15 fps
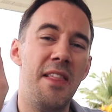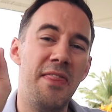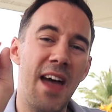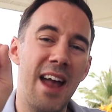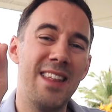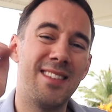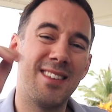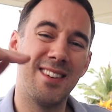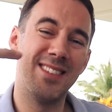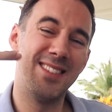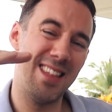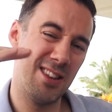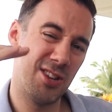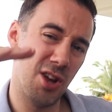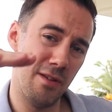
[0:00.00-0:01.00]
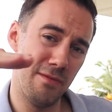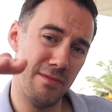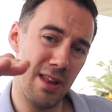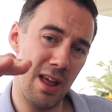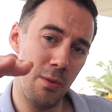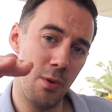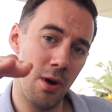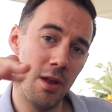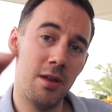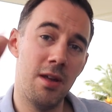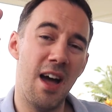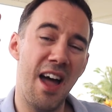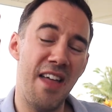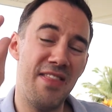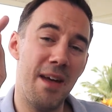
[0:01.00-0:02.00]
that is going to set the tone from day one.
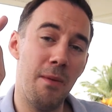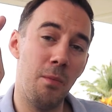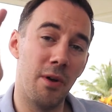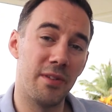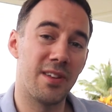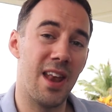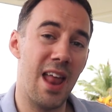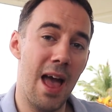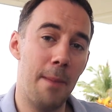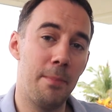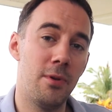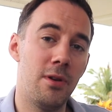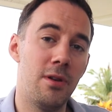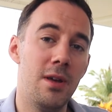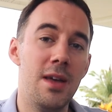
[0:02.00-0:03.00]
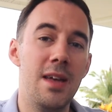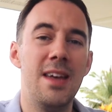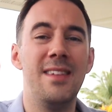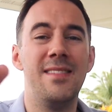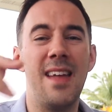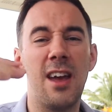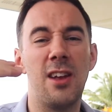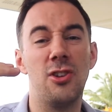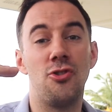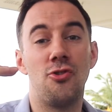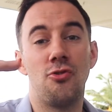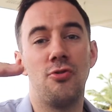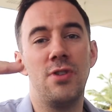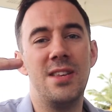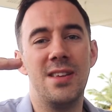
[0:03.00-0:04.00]
And then what's going to happen is they're going to
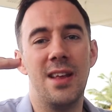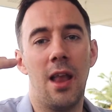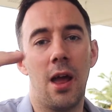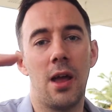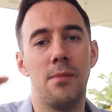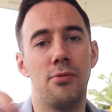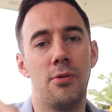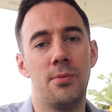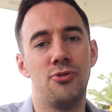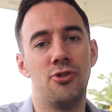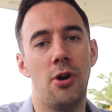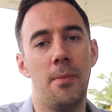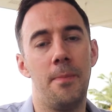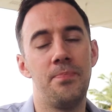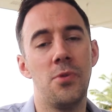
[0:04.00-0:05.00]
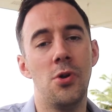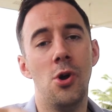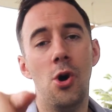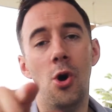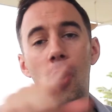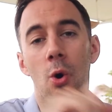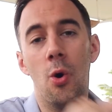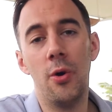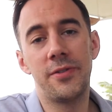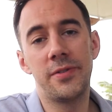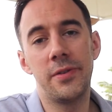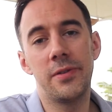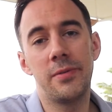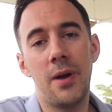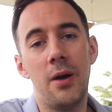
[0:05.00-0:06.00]
treat it like a proper job.
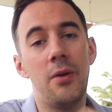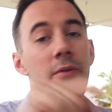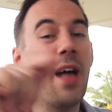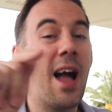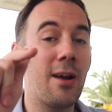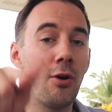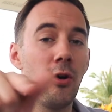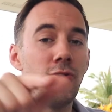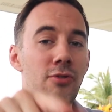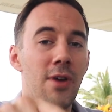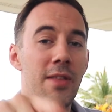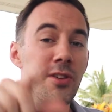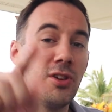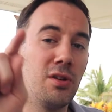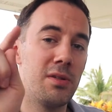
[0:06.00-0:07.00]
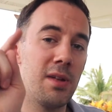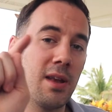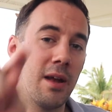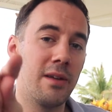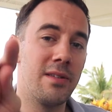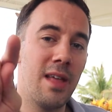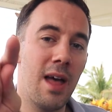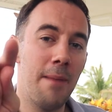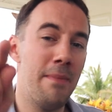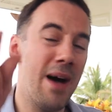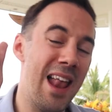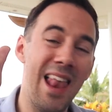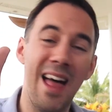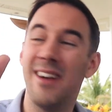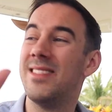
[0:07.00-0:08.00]
Also as well, that contract that you send out to them
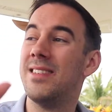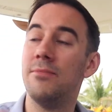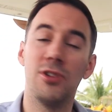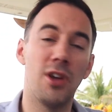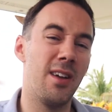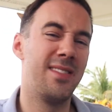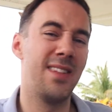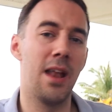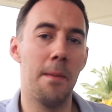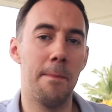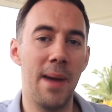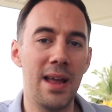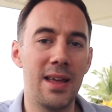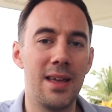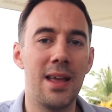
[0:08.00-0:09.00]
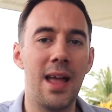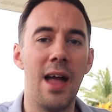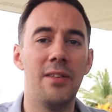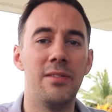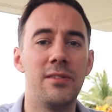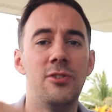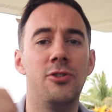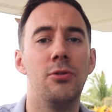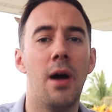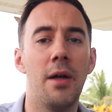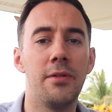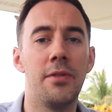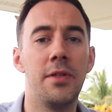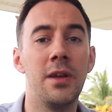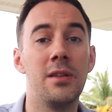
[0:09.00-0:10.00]
allows them to go set up bank accounts and do
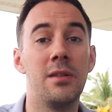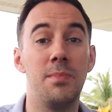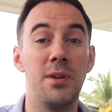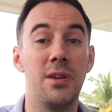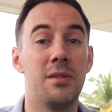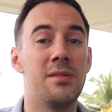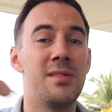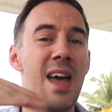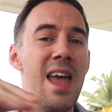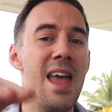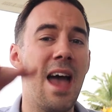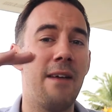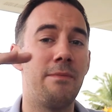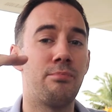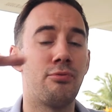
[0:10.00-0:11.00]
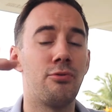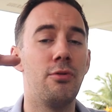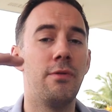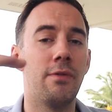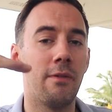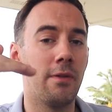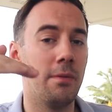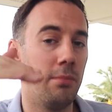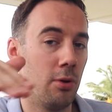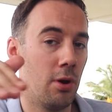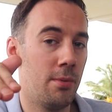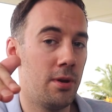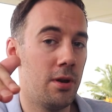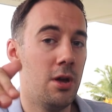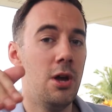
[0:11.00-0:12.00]
other things because they have proof of
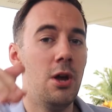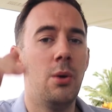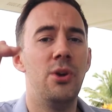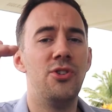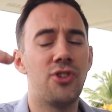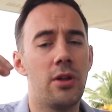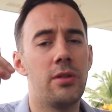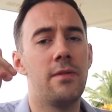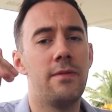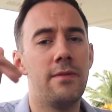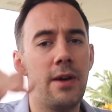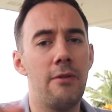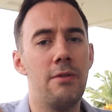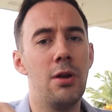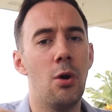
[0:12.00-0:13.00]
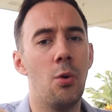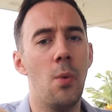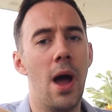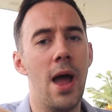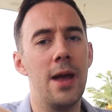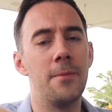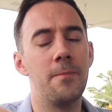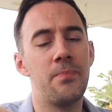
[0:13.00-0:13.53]
employment, which goes a very long way.